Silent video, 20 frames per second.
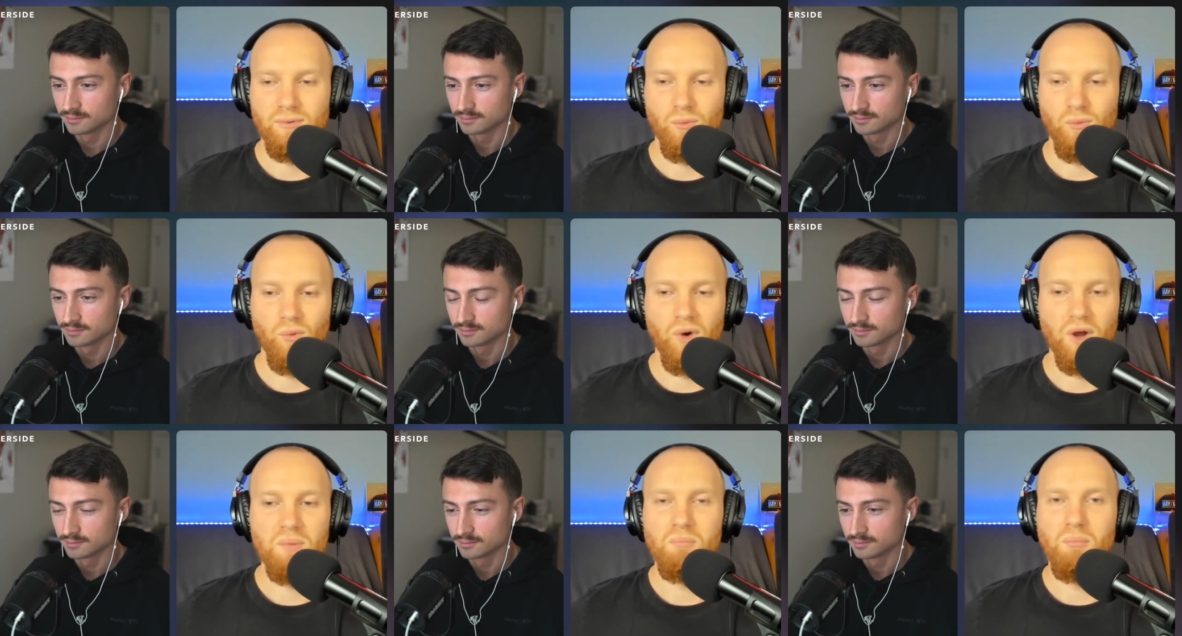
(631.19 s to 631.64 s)

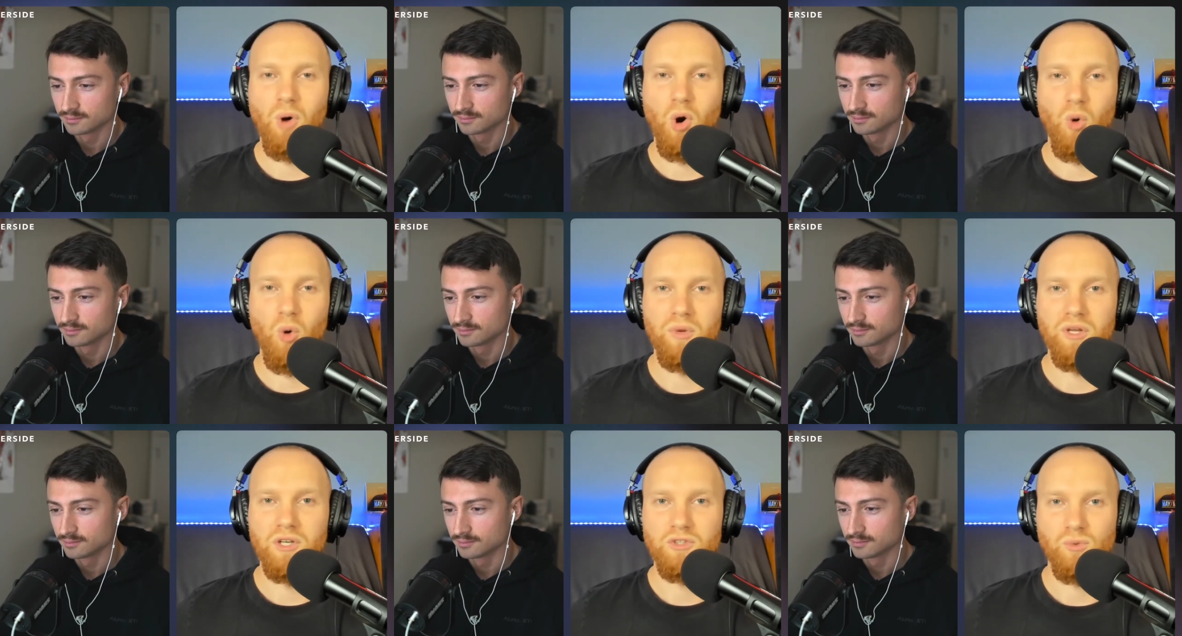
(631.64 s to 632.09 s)
Speaker 1: one
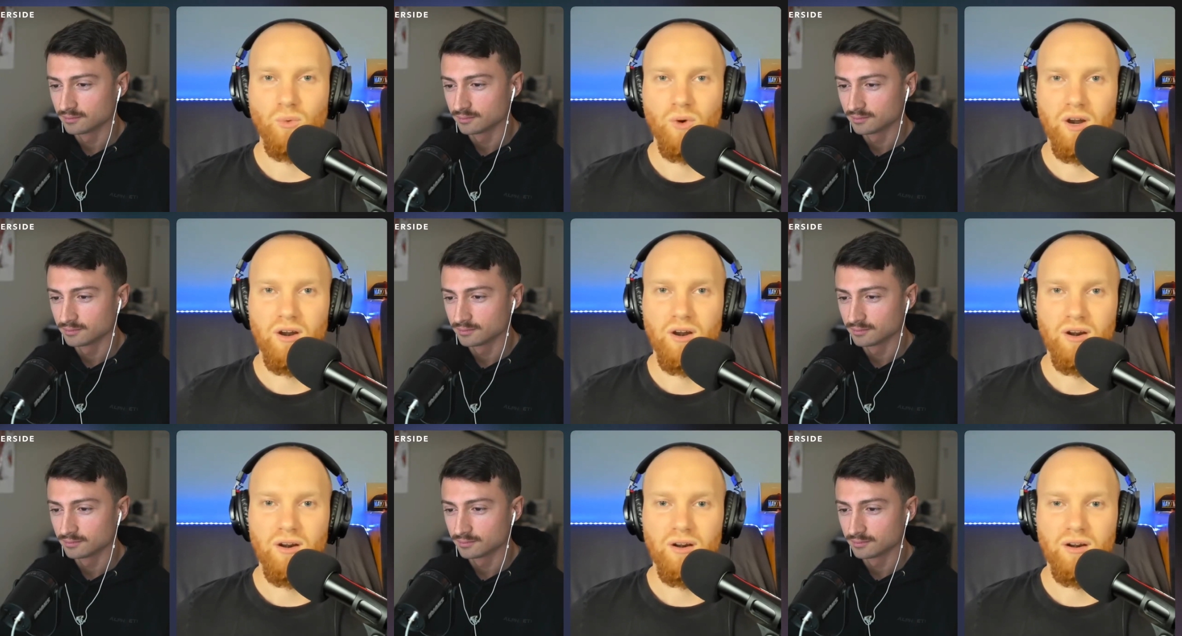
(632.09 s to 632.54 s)
moment
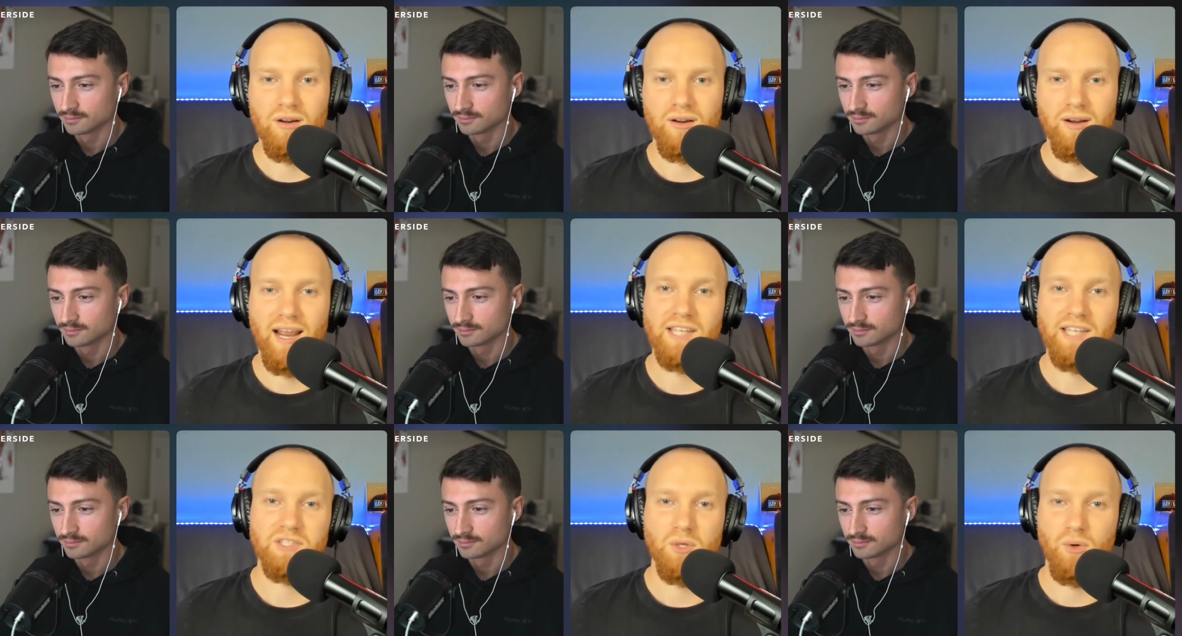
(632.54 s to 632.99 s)
where
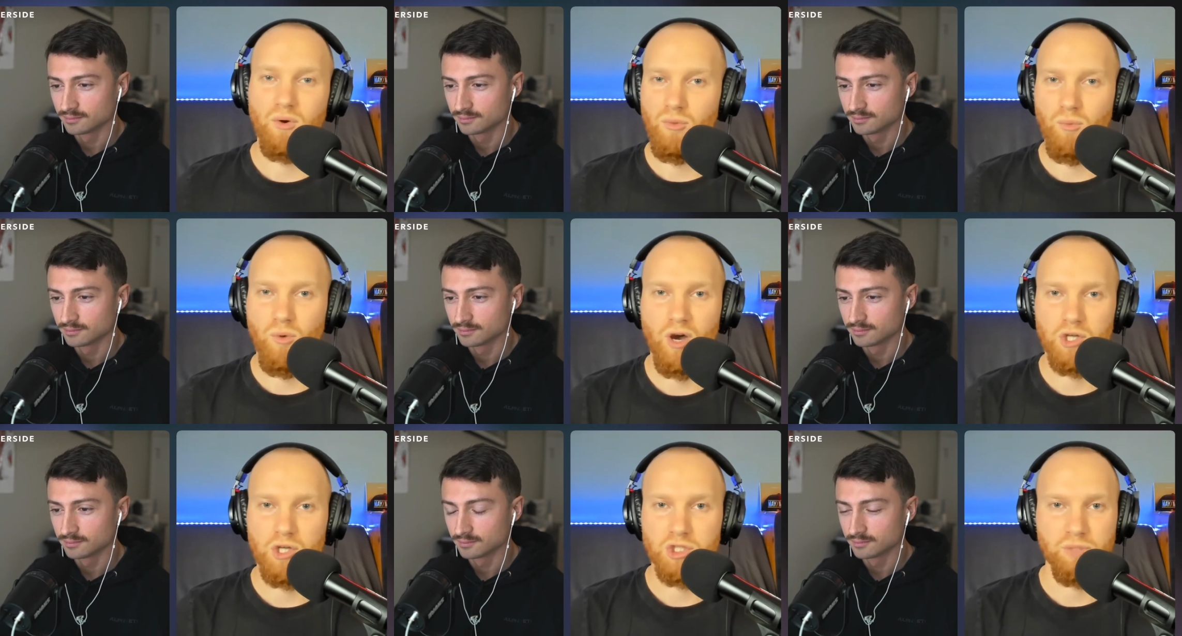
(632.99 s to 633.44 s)
I had to go to the
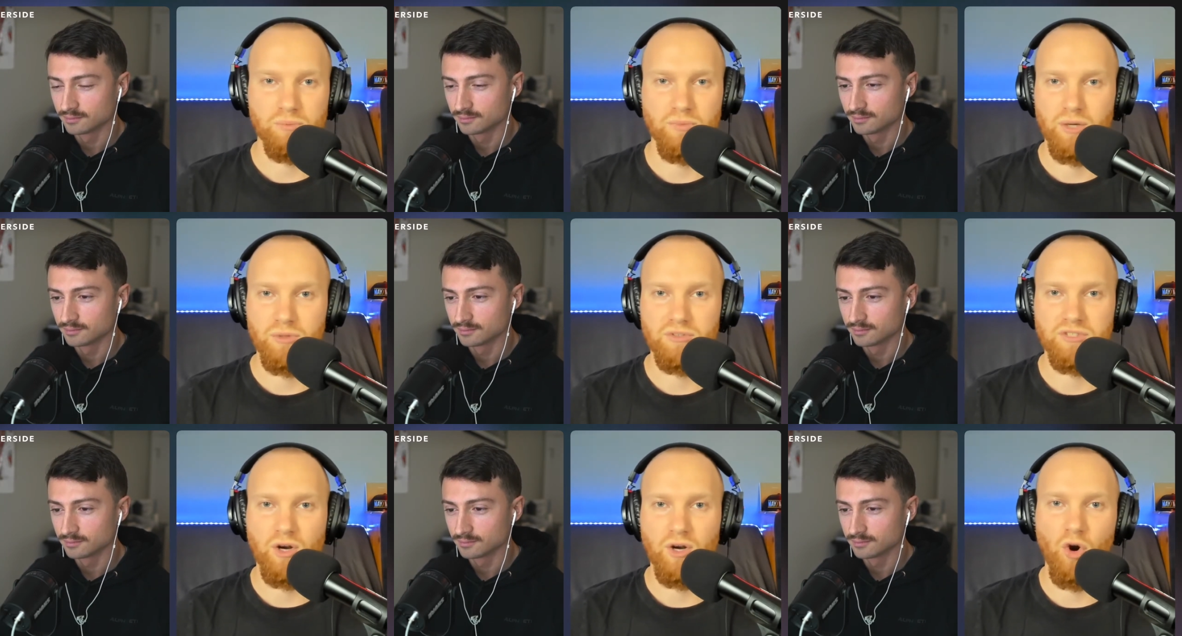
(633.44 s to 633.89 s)
washroom
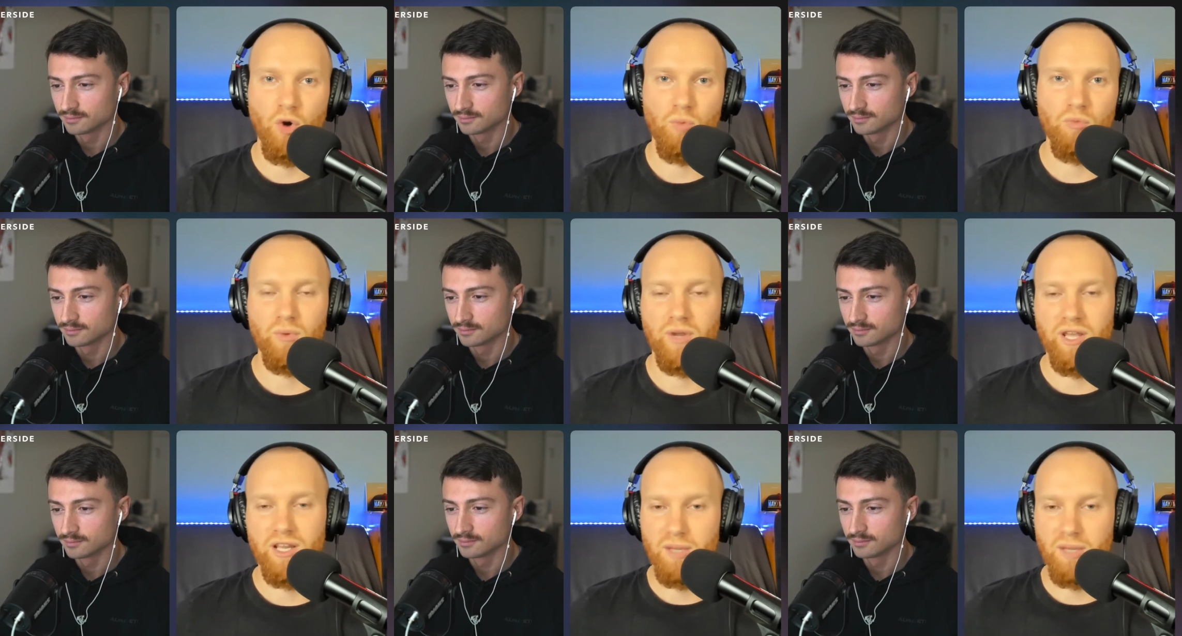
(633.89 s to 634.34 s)
and I was at home
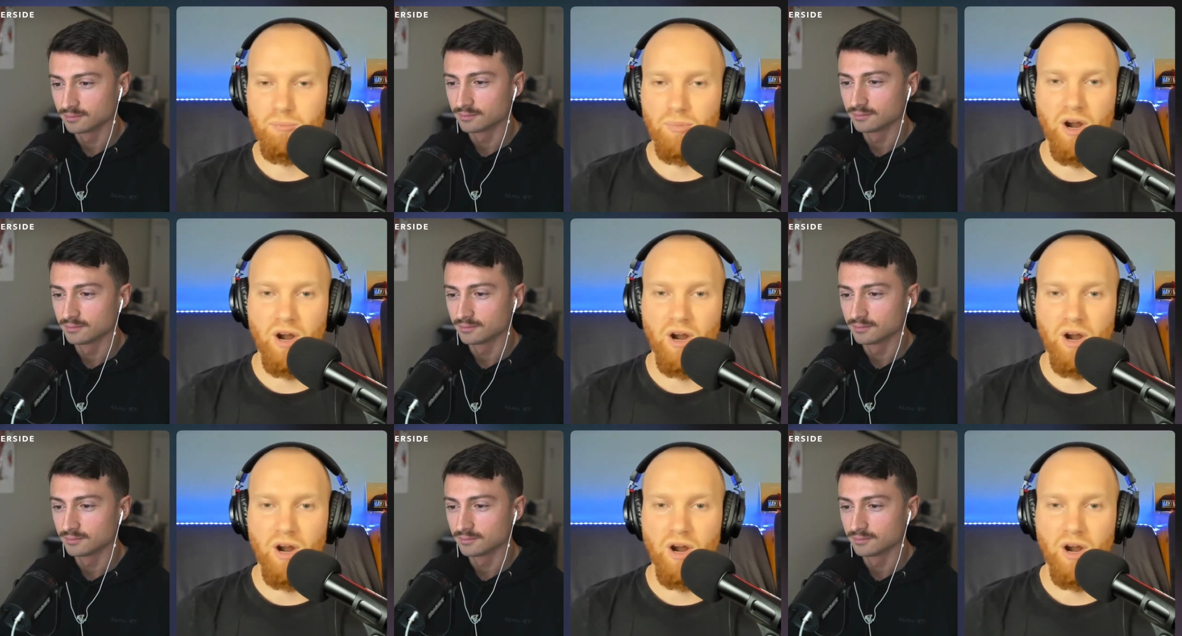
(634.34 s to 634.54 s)
and we had like